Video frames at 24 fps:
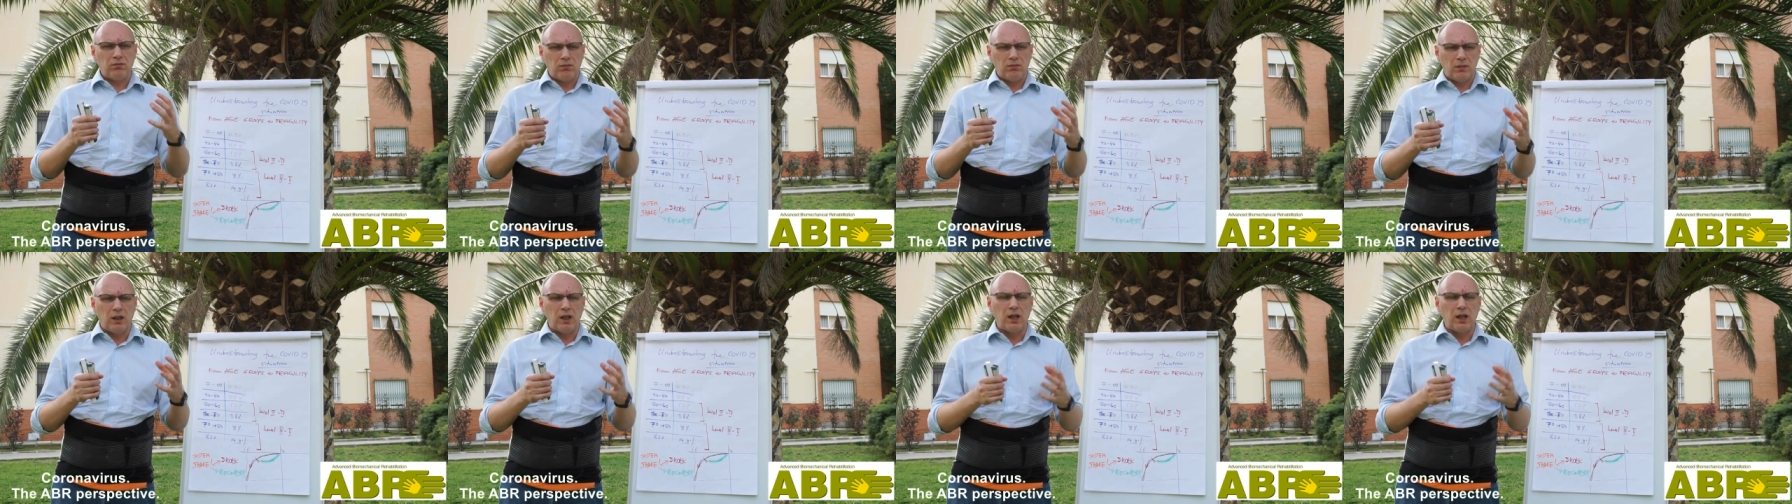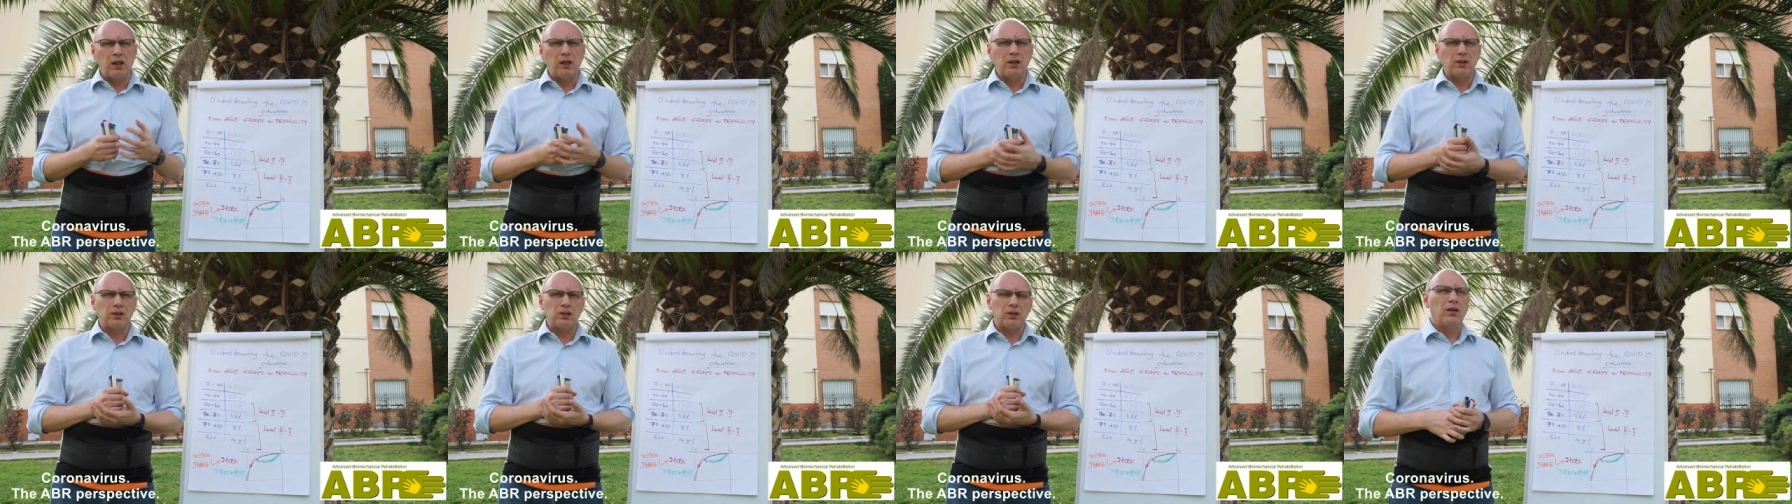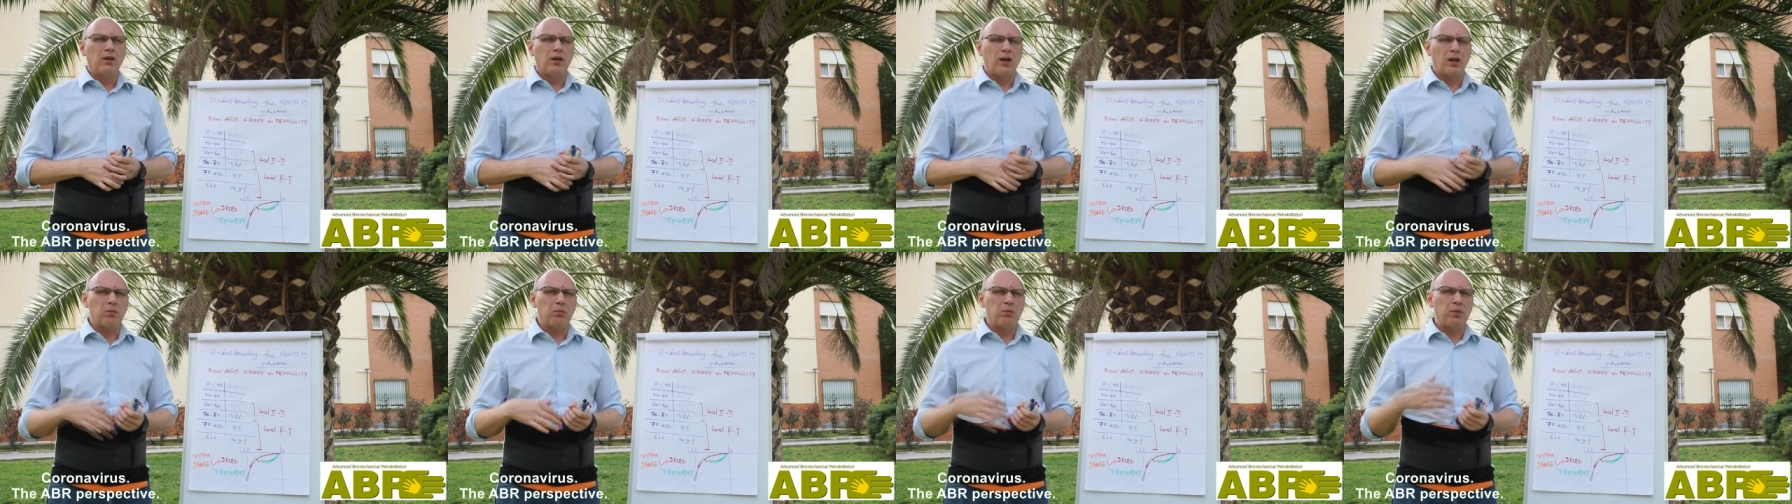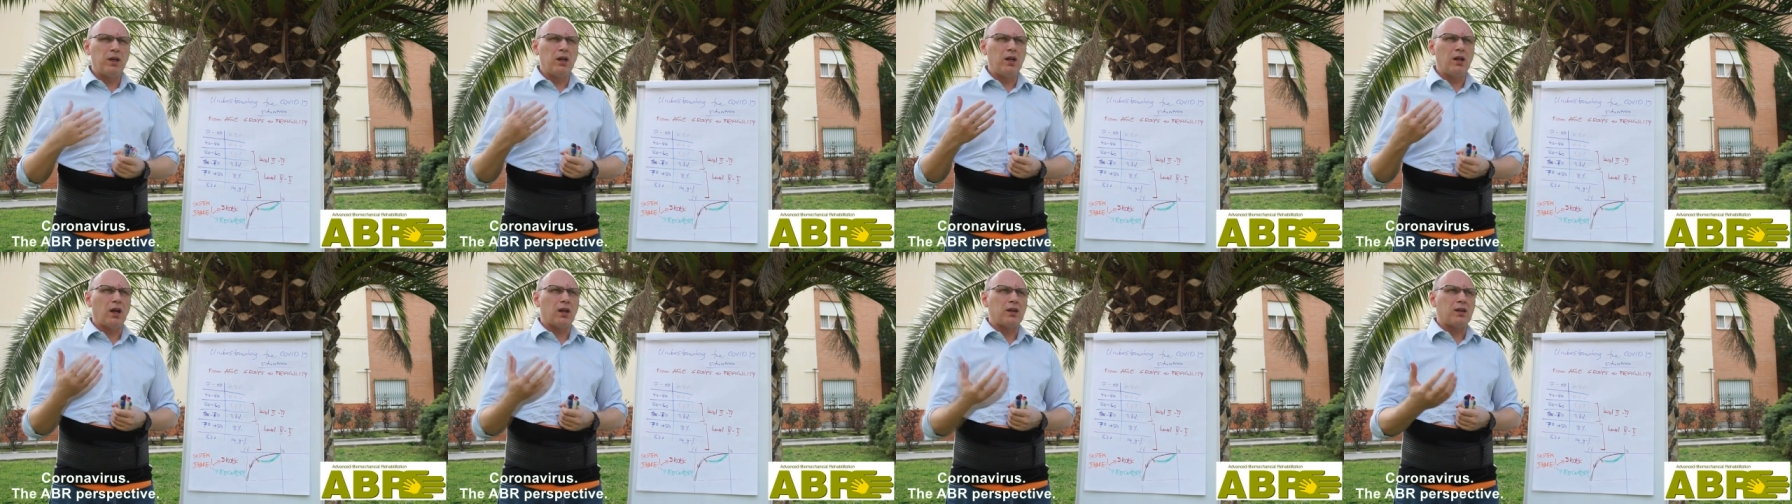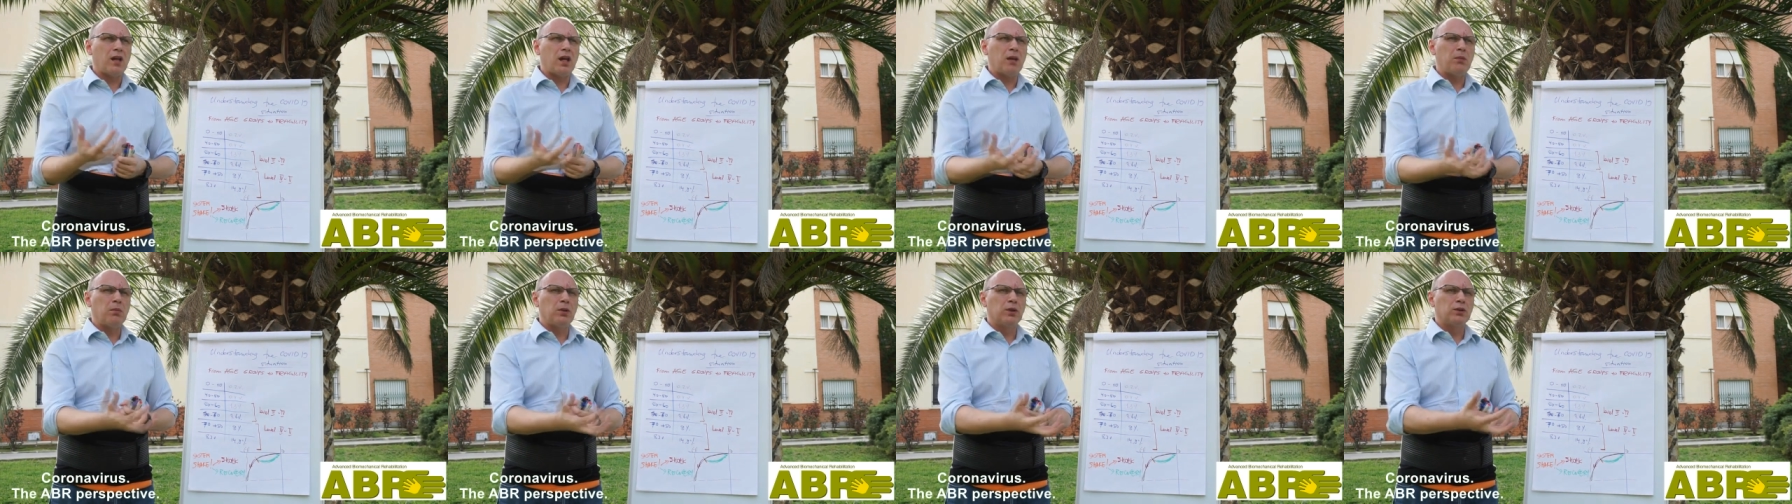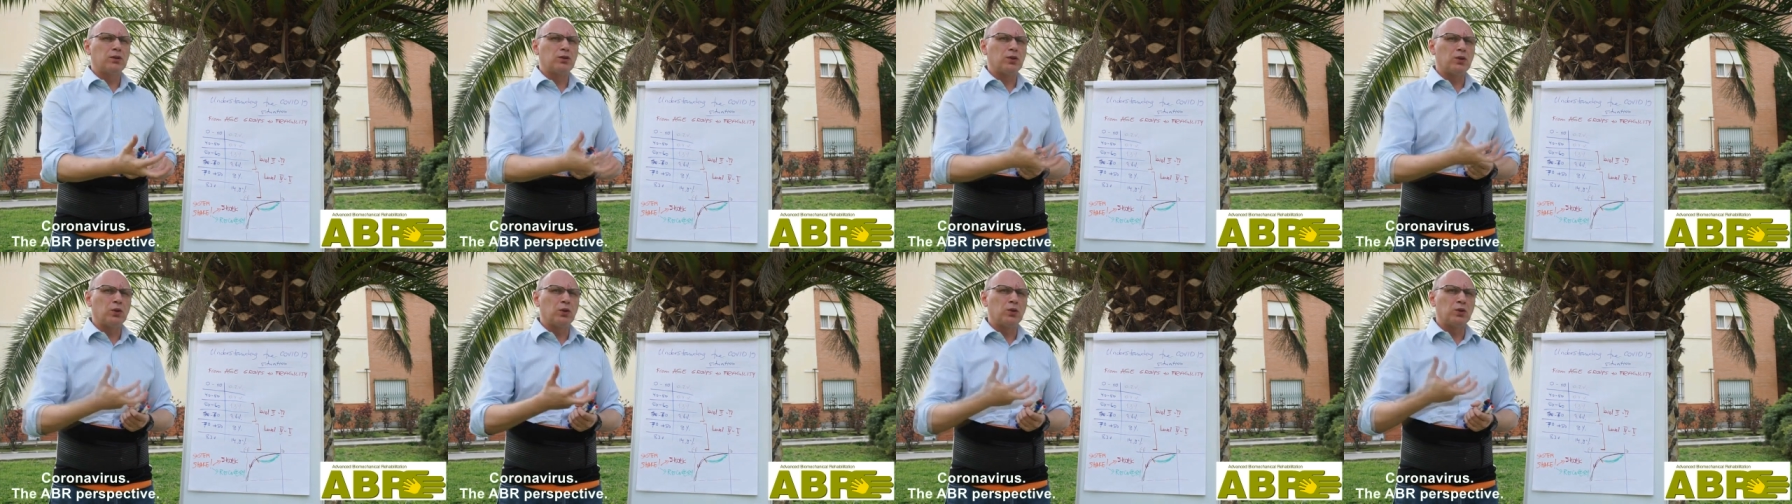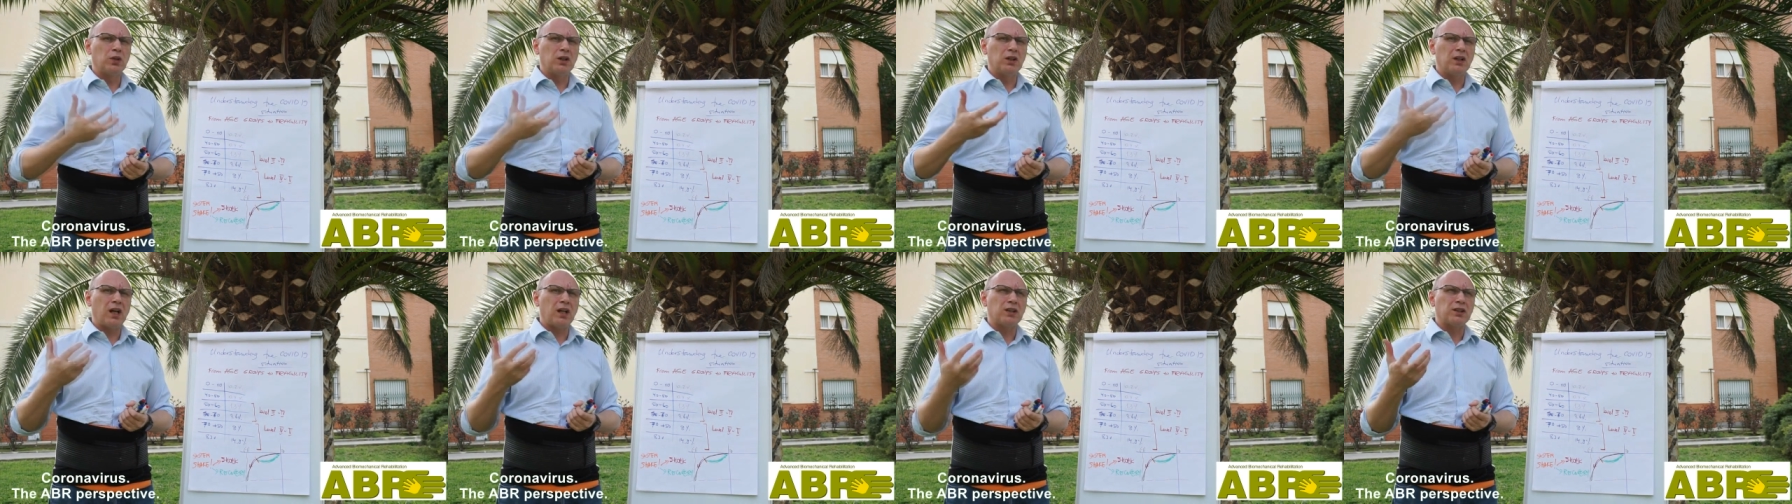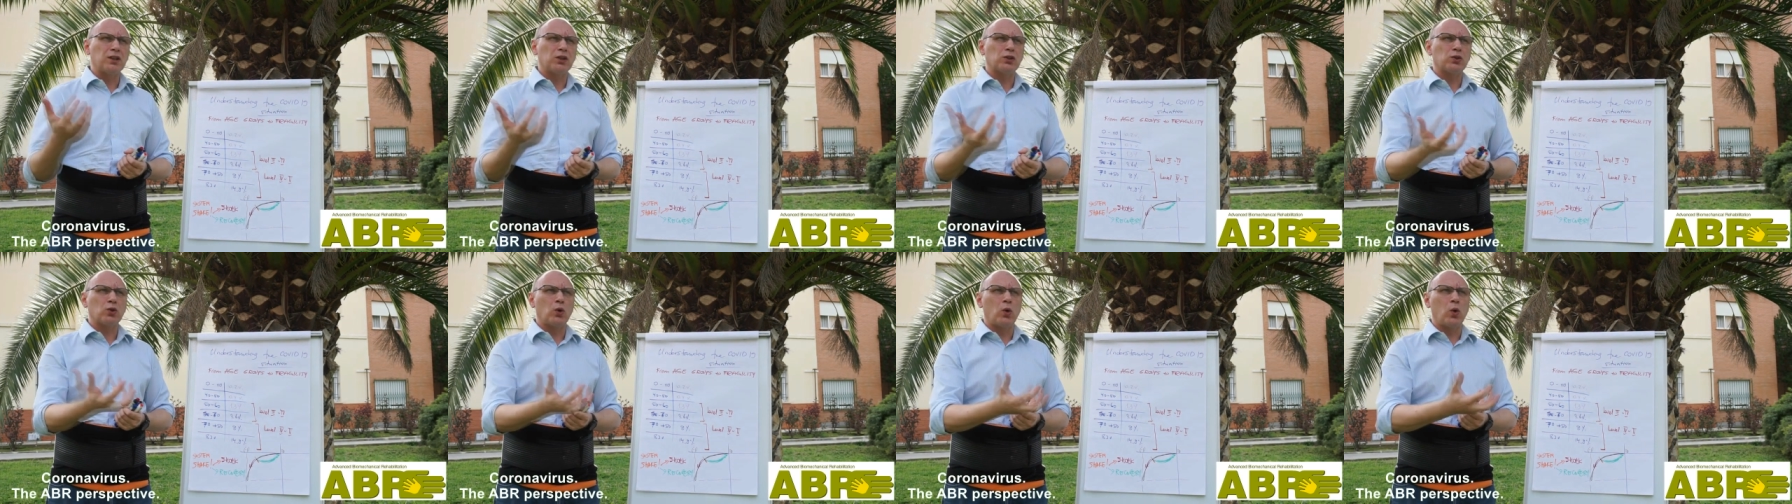links and being unable to utilize its